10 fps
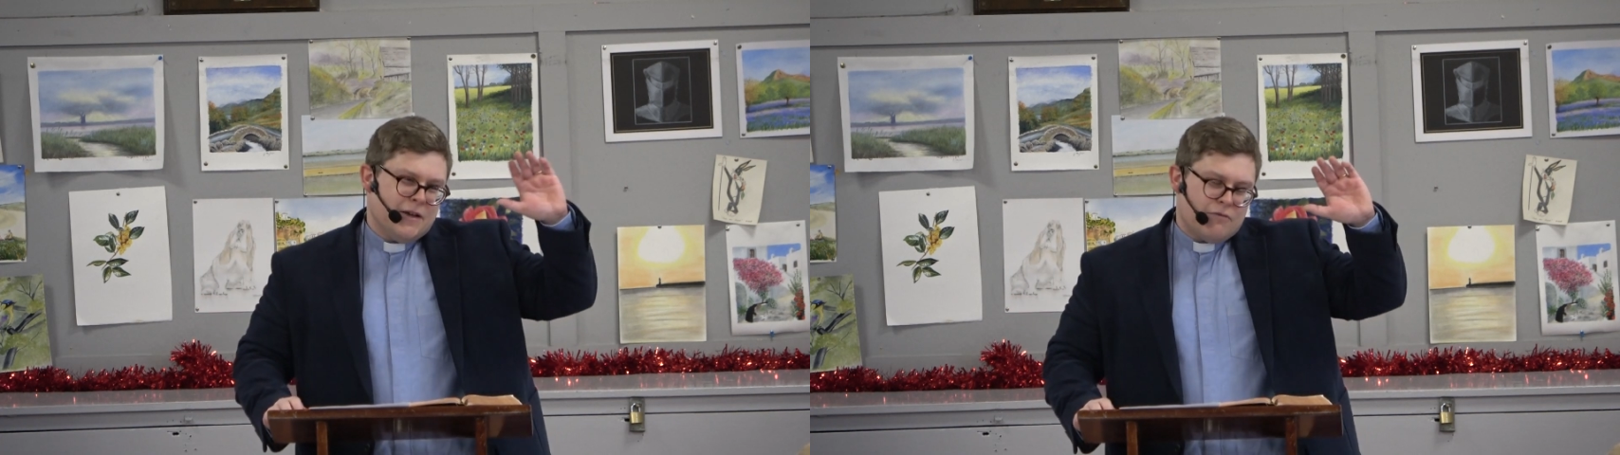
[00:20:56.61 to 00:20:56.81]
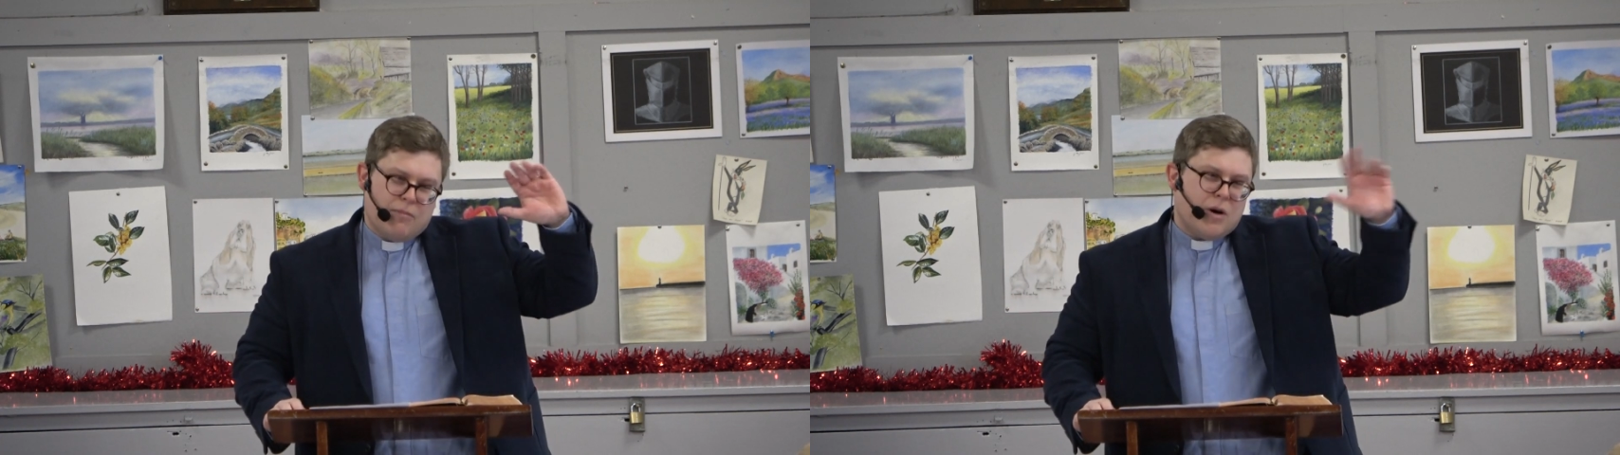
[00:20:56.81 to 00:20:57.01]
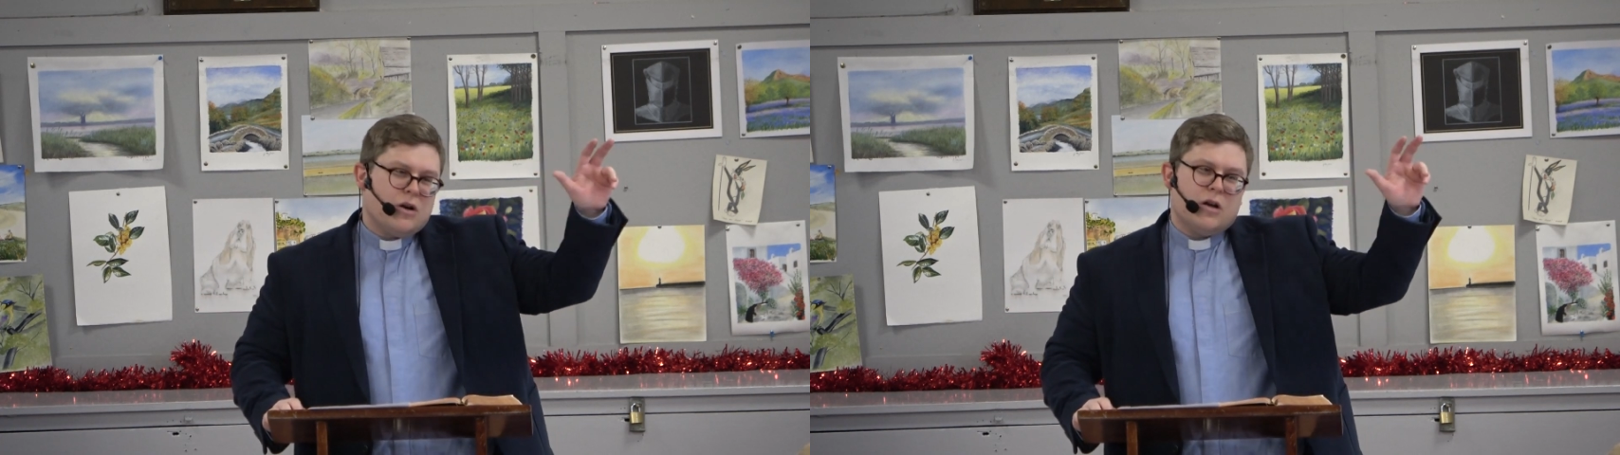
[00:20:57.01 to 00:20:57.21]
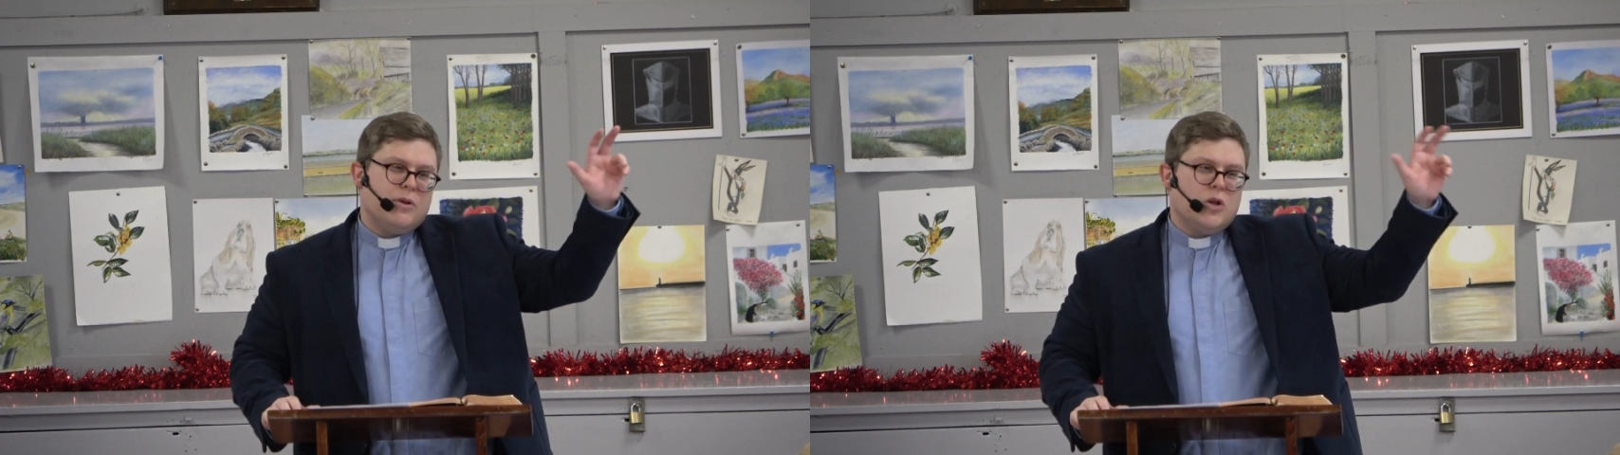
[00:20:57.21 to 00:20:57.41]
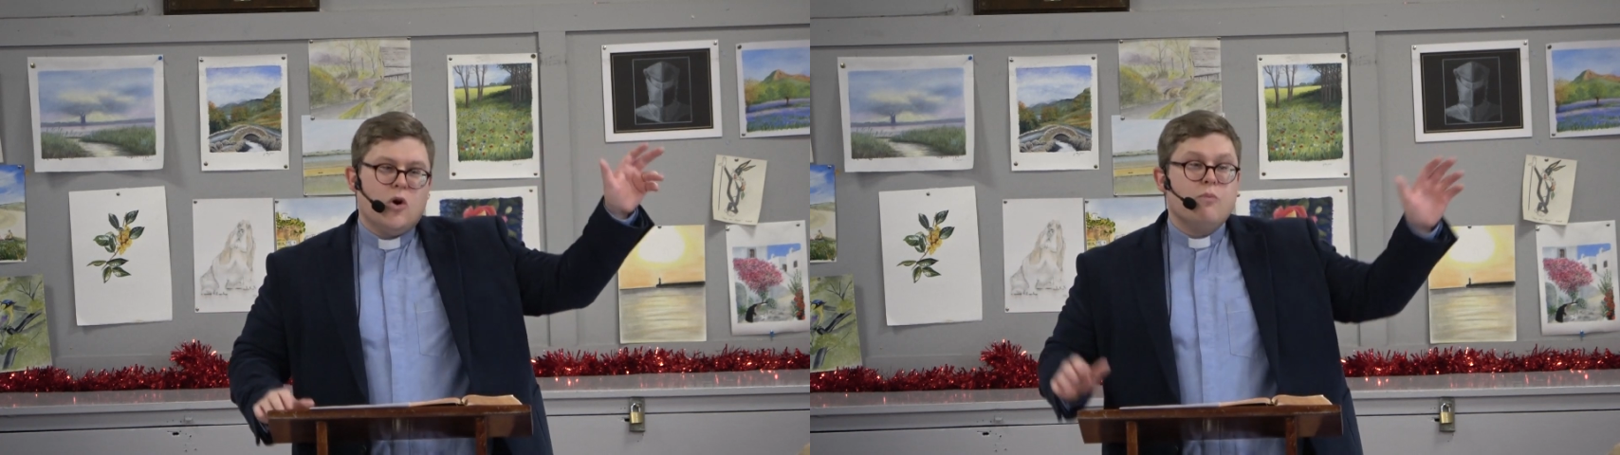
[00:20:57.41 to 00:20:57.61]

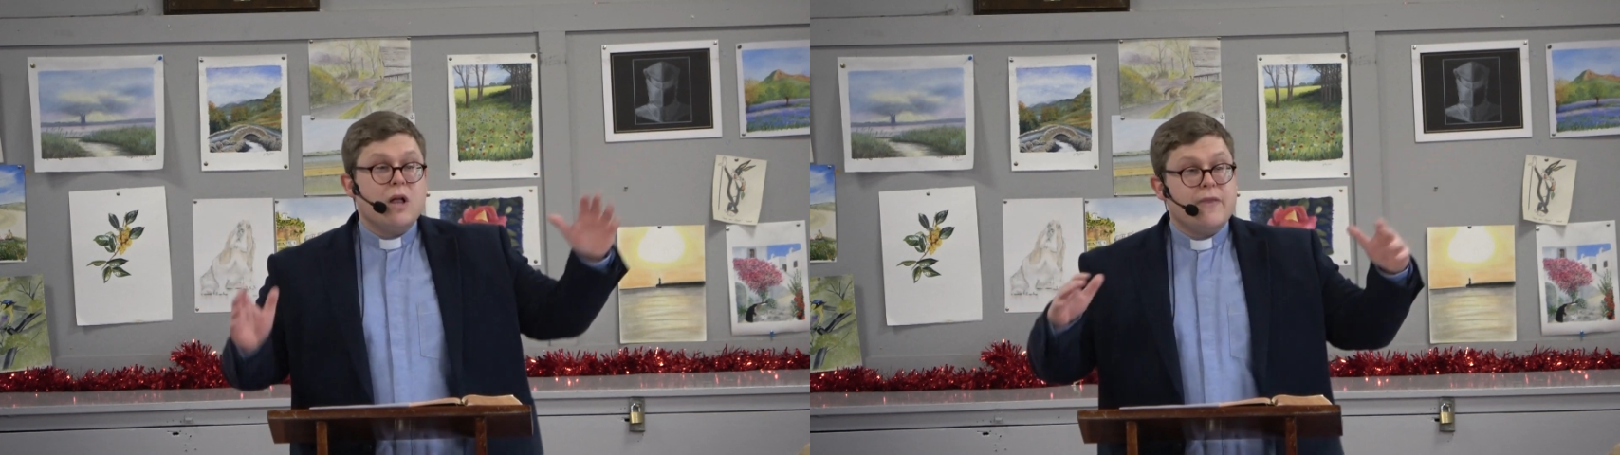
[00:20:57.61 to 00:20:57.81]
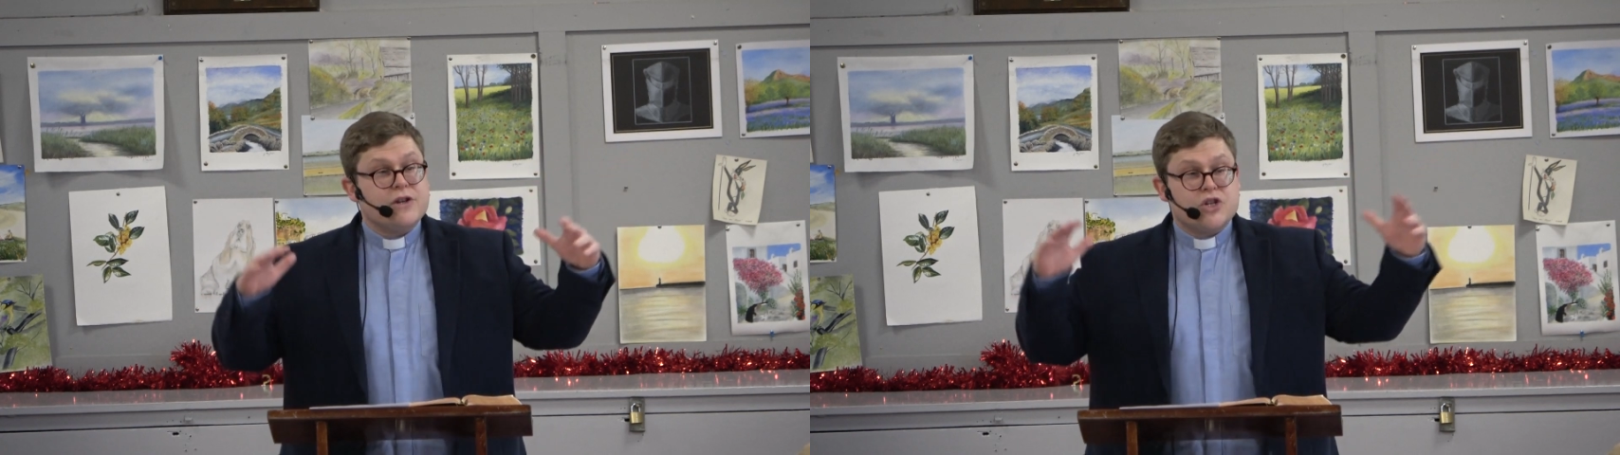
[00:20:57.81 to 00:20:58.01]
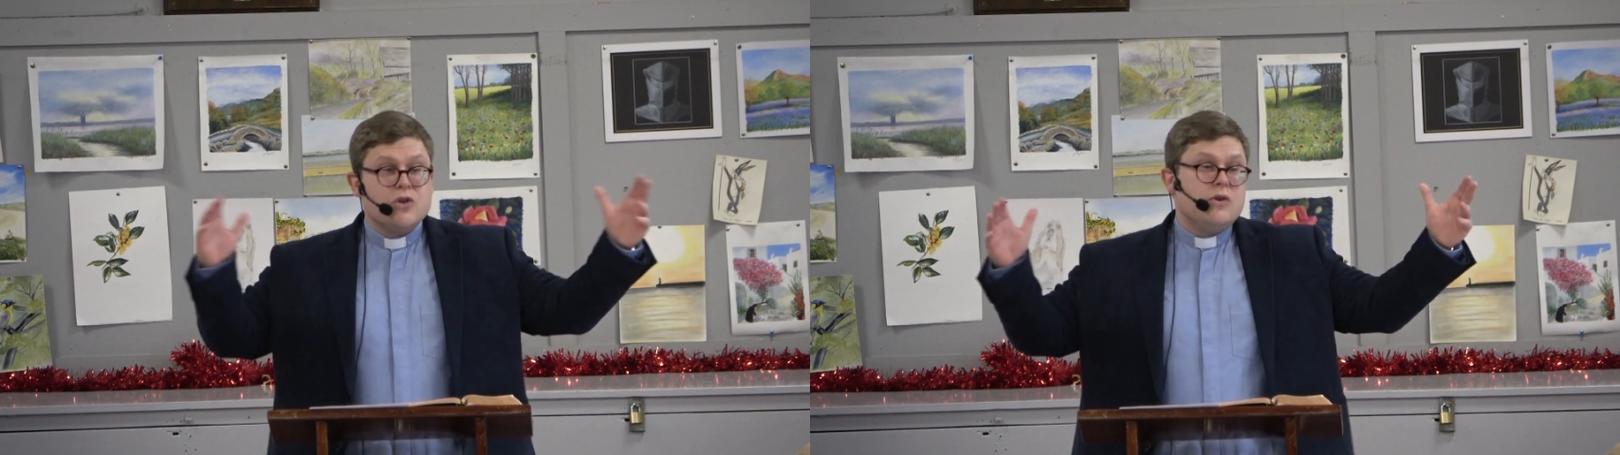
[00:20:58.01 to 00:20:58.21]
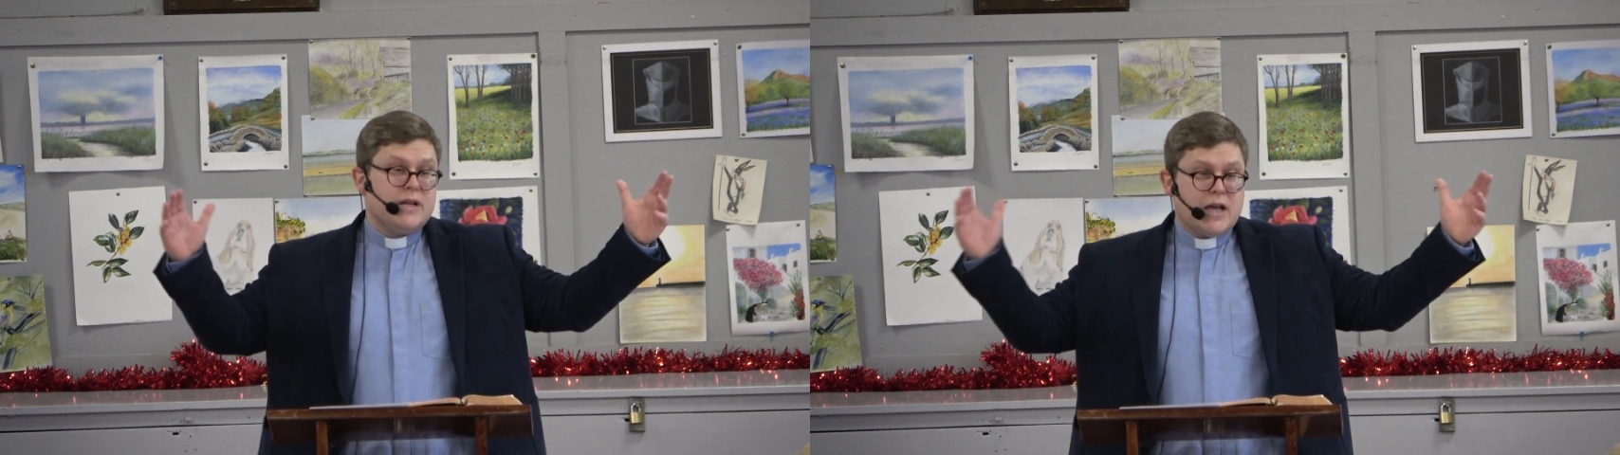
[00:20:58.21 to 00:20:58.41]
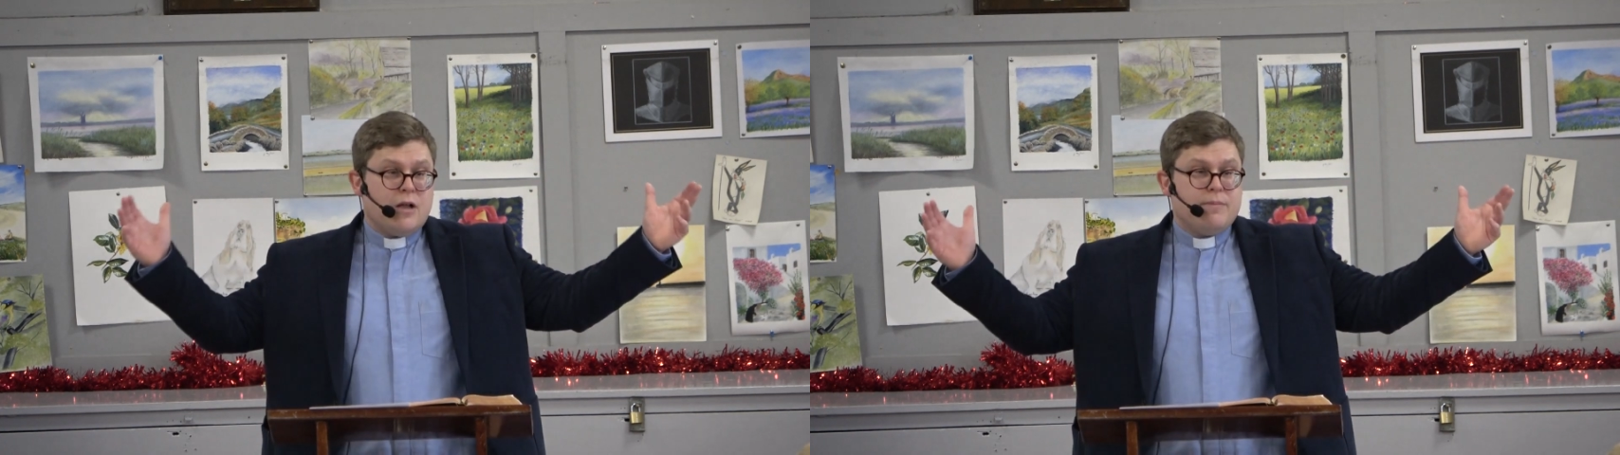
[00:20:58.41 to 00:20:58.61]
remarkable home, well, then
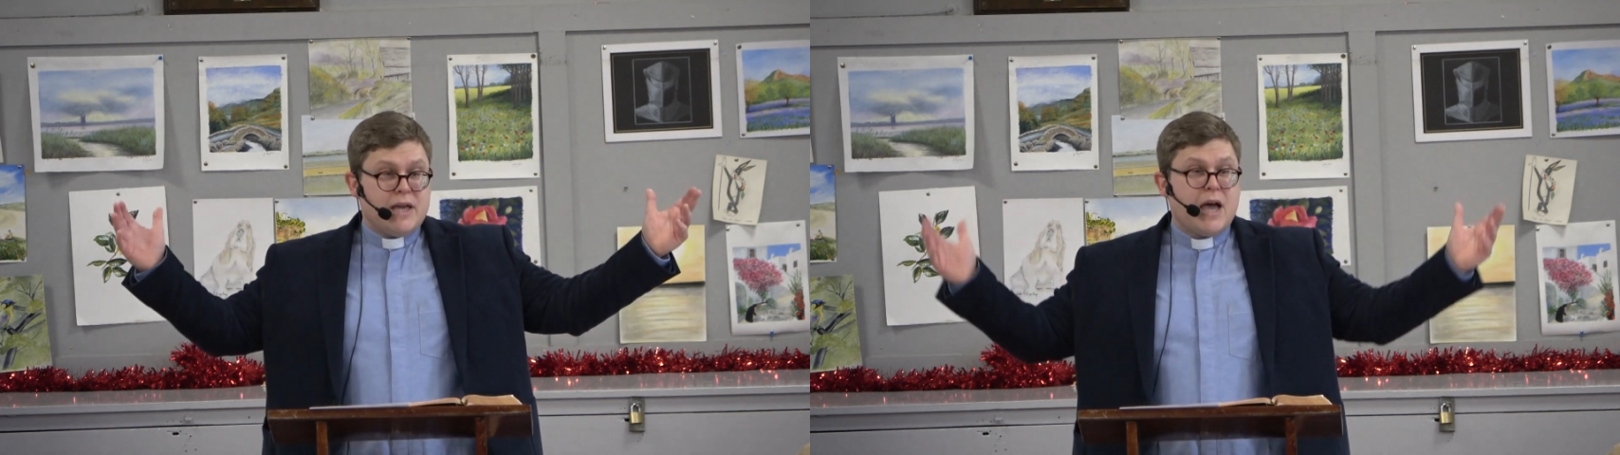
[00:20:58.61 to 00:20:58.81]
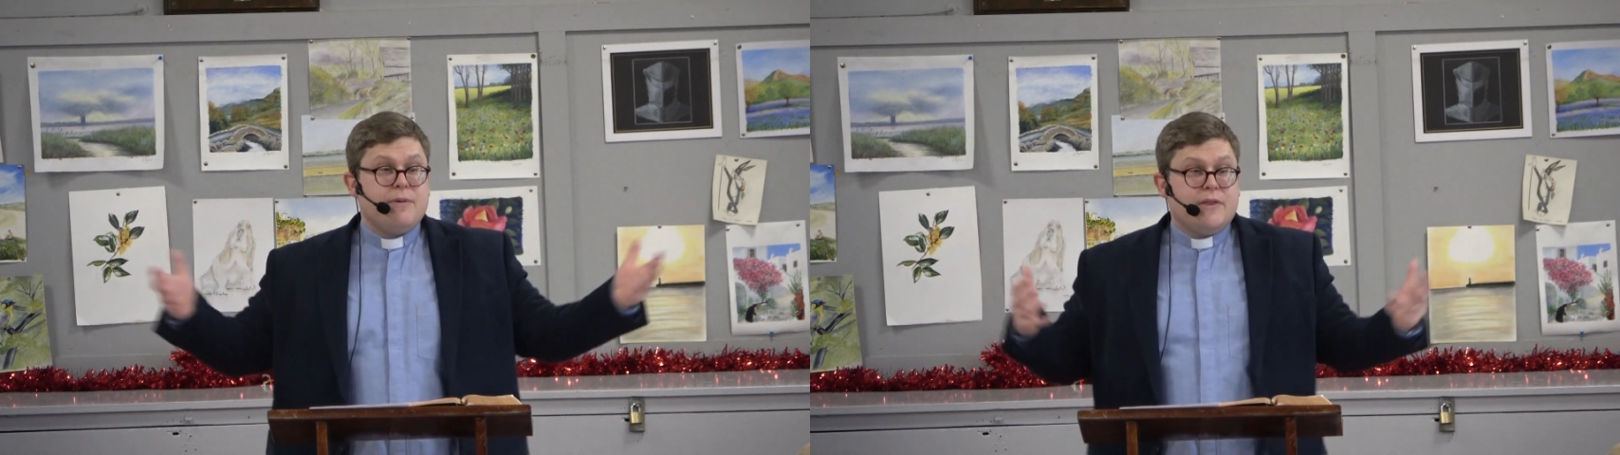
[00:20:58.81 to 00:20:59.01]
surely I'll be happy.